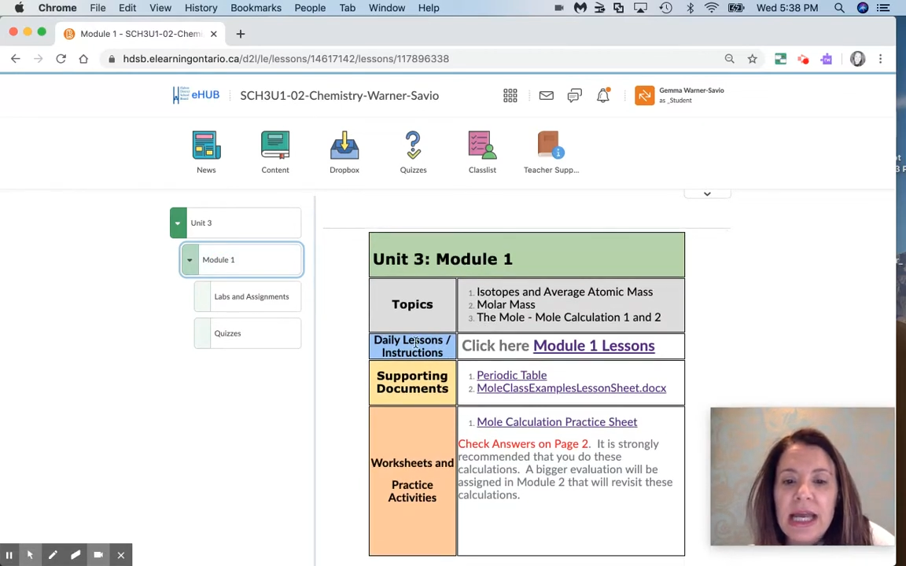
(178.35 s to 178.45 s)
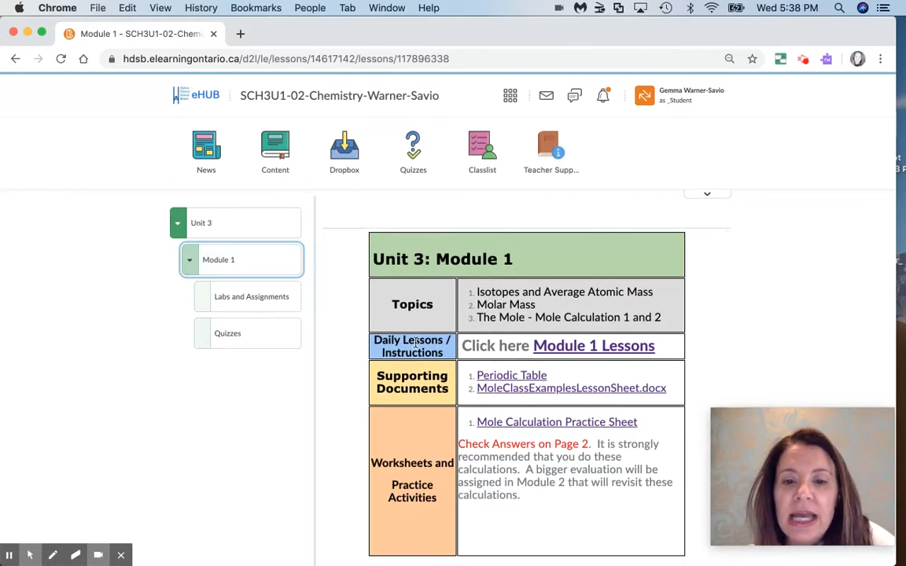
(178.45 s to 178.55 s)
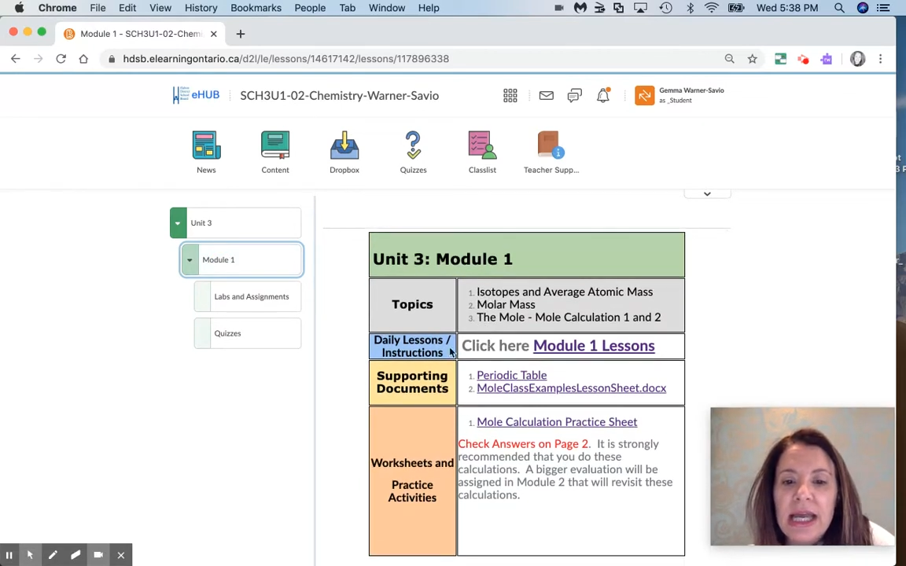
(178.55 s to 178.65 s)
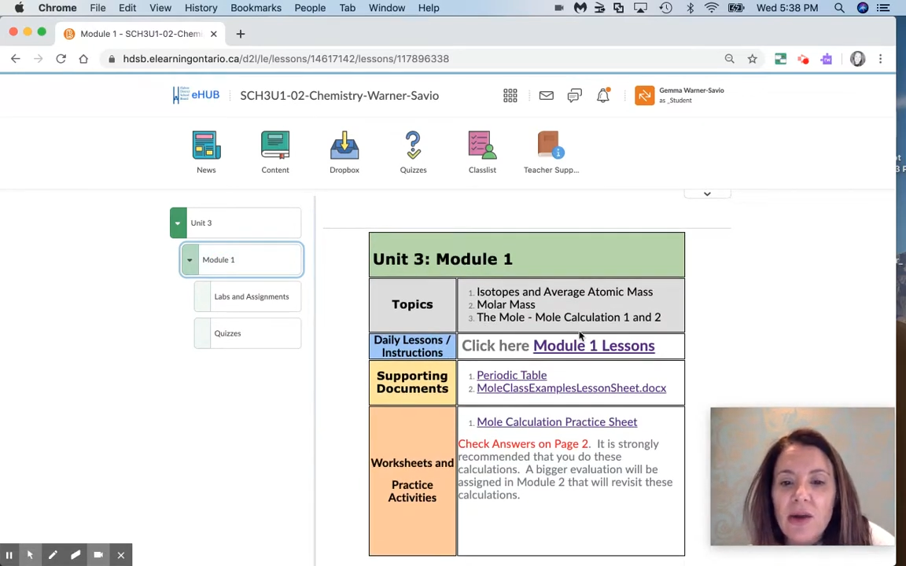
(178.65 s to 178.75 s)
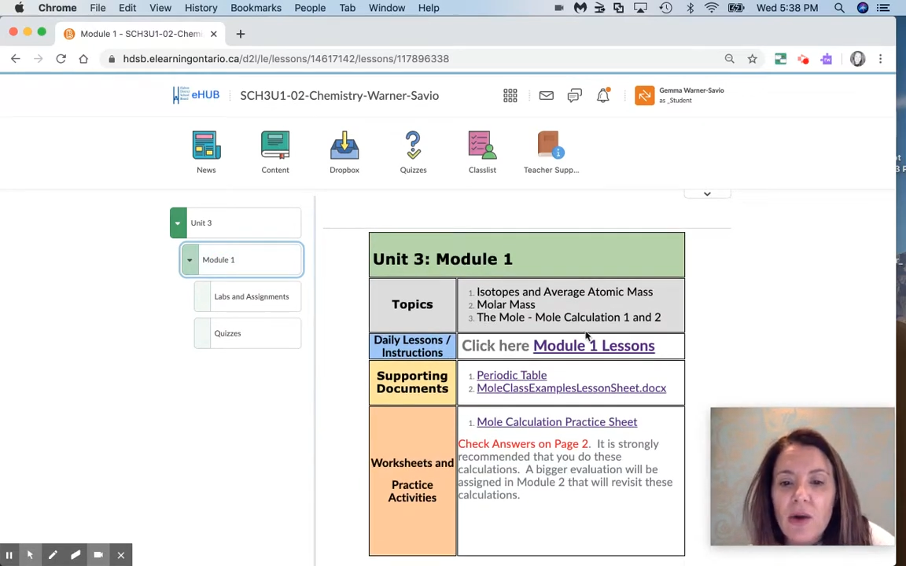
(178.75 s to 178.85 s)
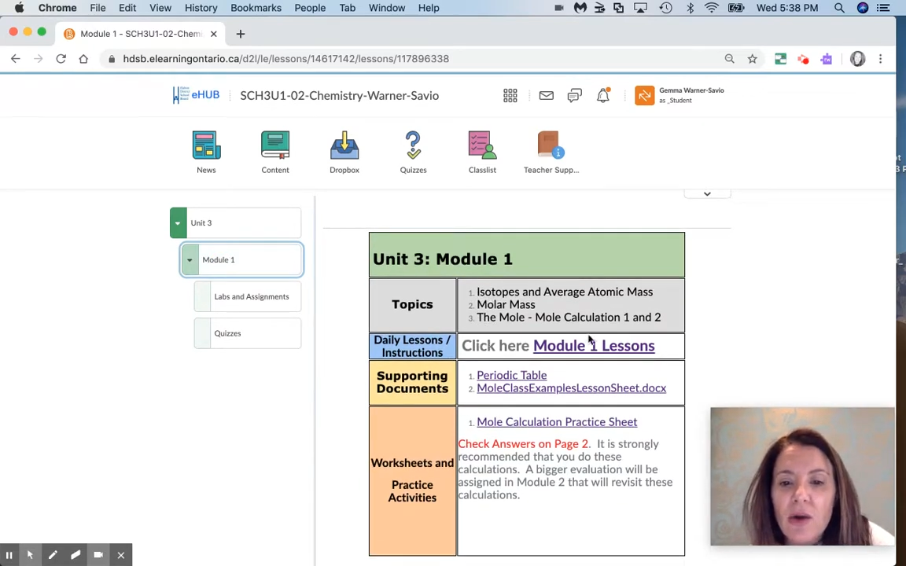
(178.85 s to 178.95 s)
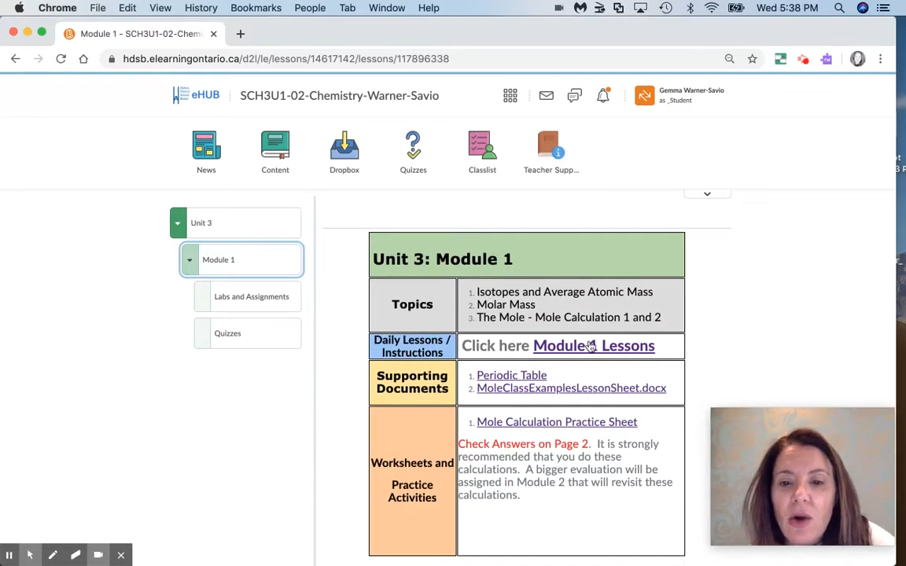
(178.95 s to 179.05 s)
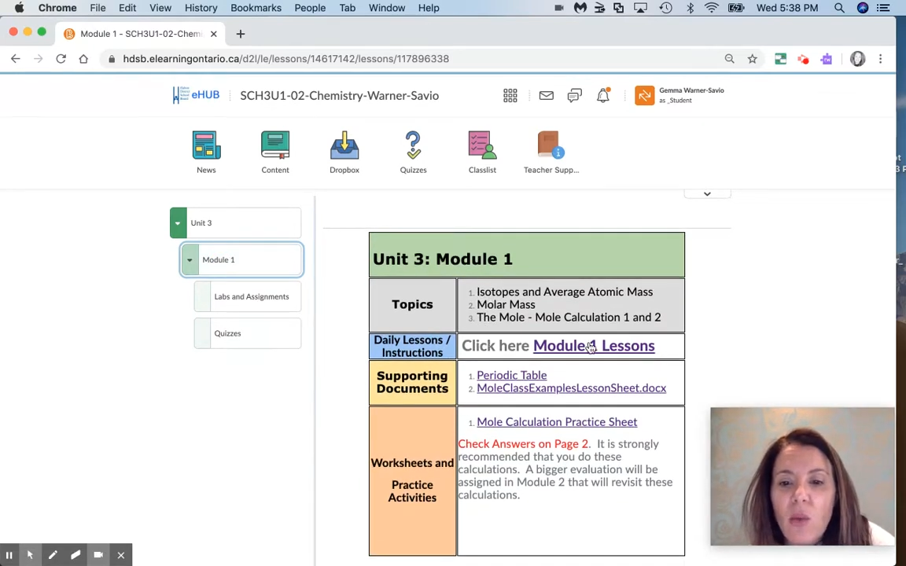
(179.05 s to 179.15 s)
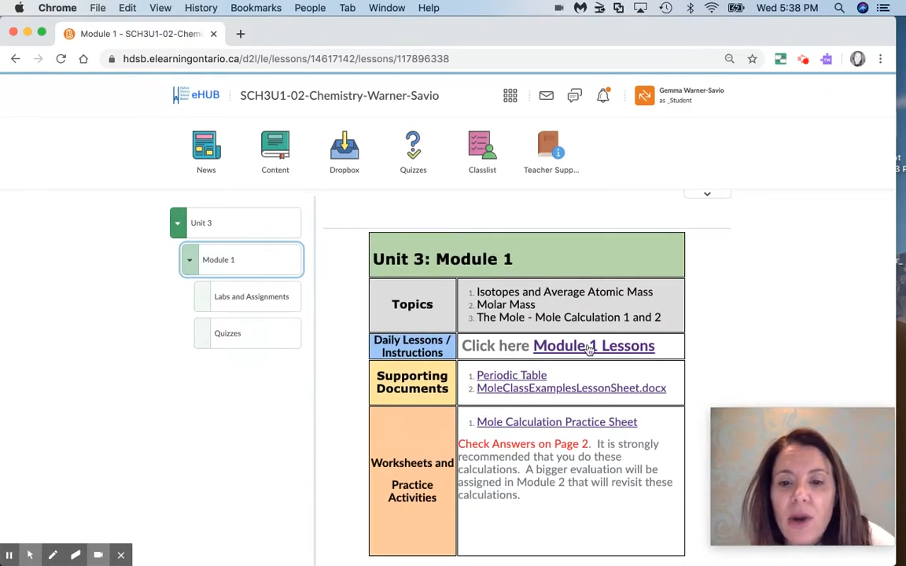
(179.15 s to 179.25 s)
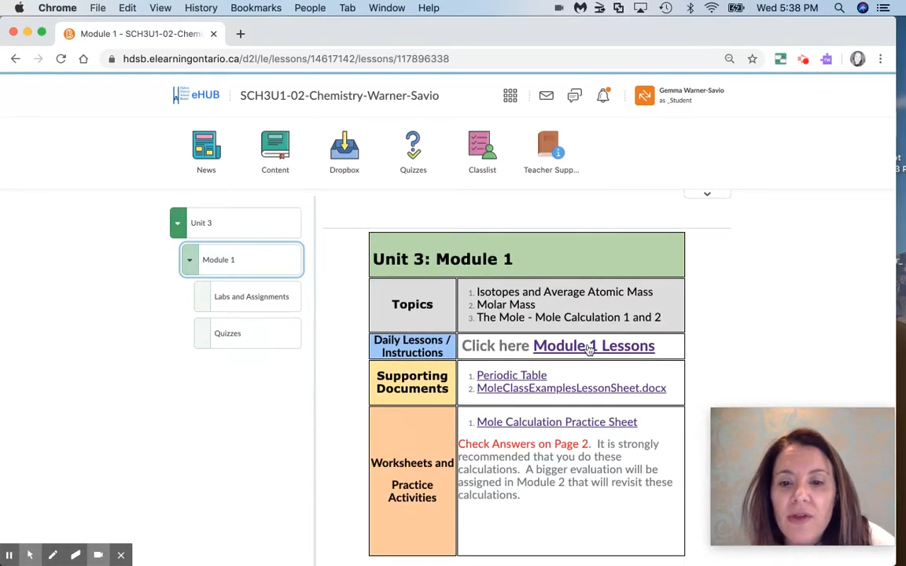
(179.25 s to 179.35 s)
here
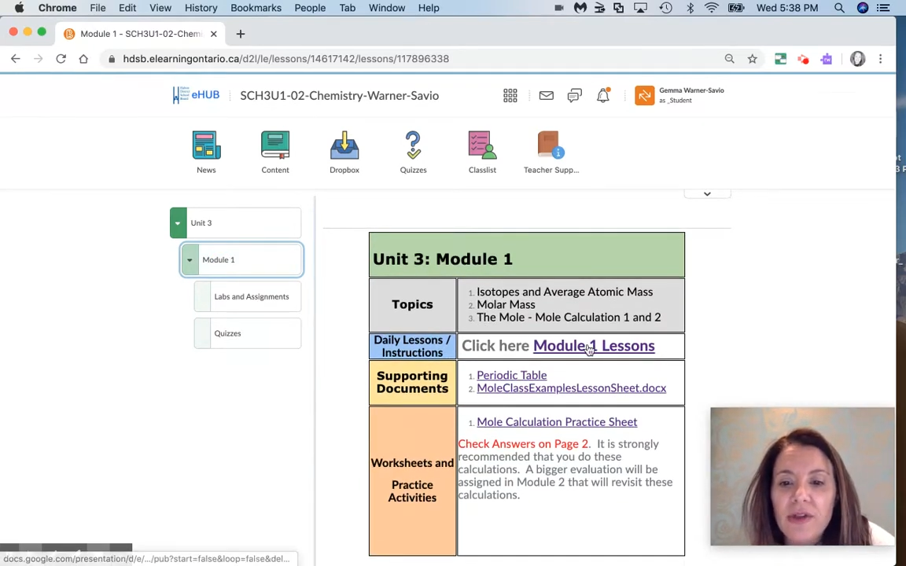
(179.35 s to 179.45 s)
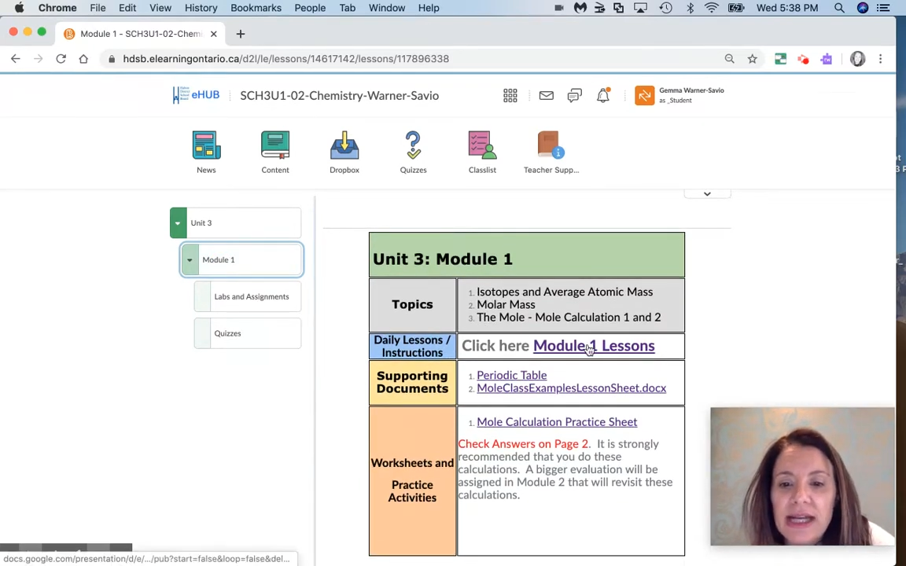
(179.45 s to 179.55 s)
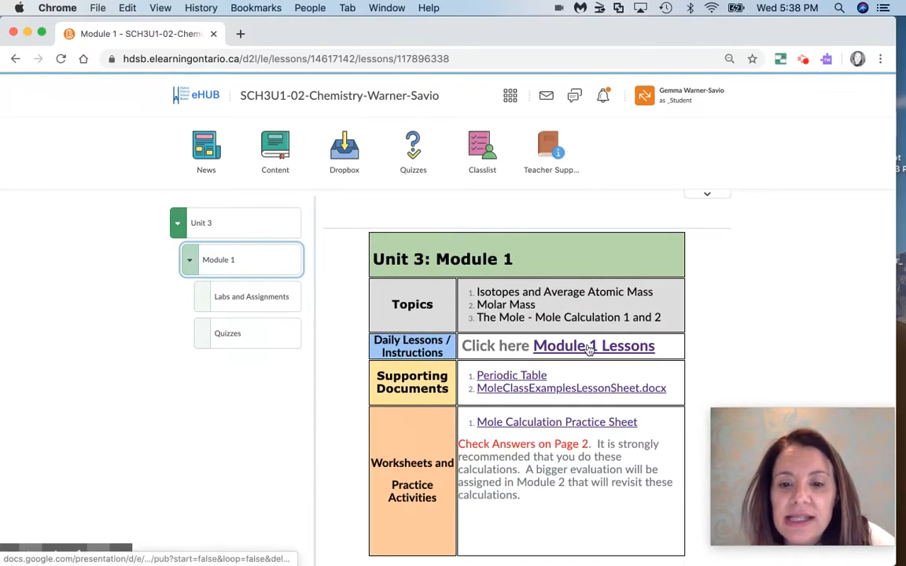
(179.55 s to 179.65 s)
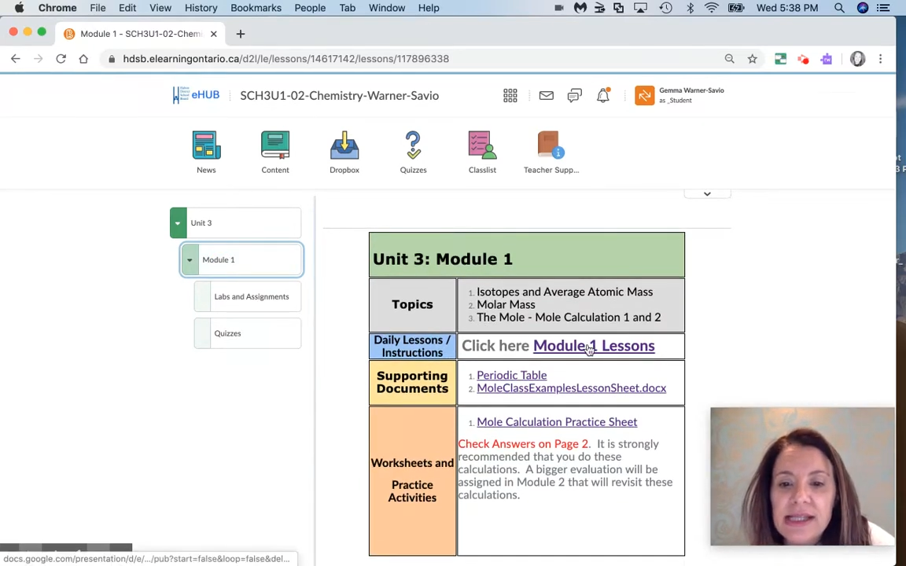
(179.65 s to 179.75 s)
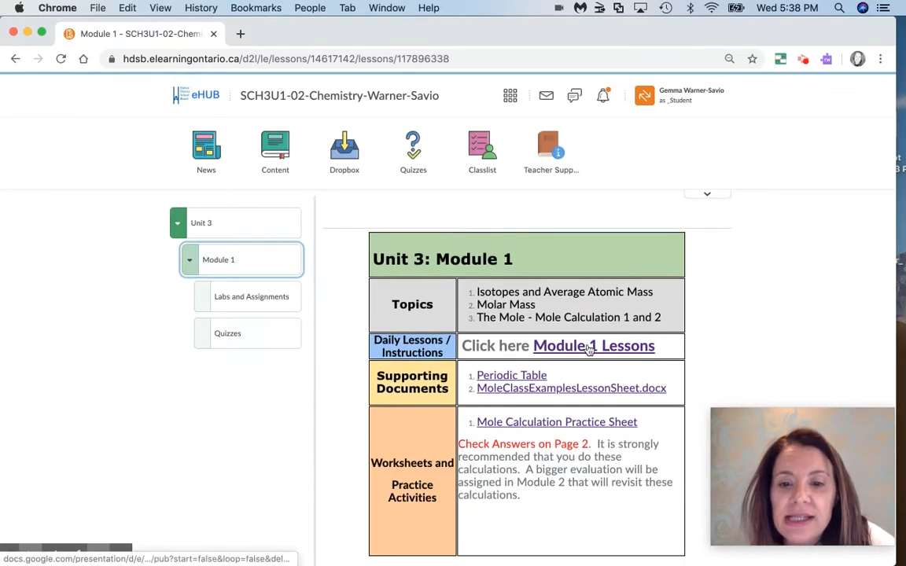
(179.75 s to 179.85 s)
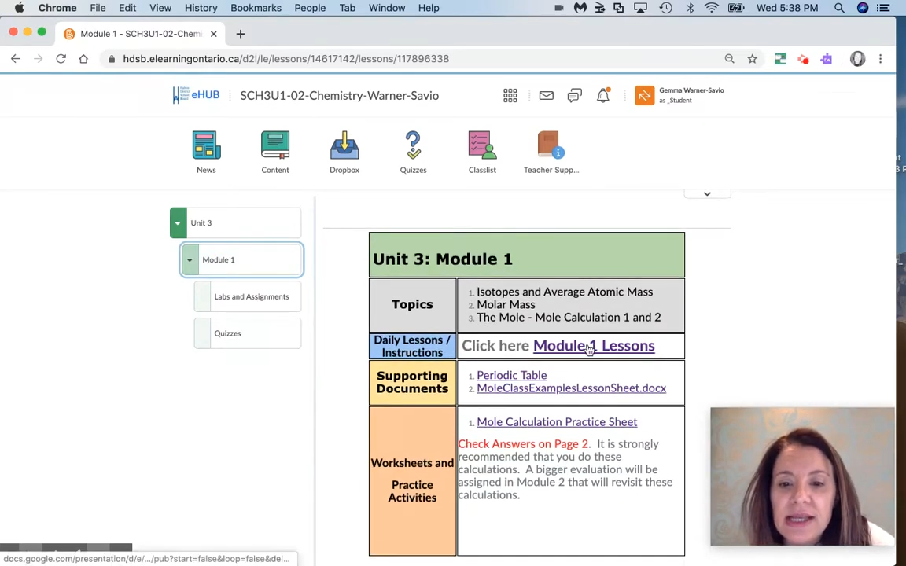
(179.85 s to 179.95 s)
are where the lessons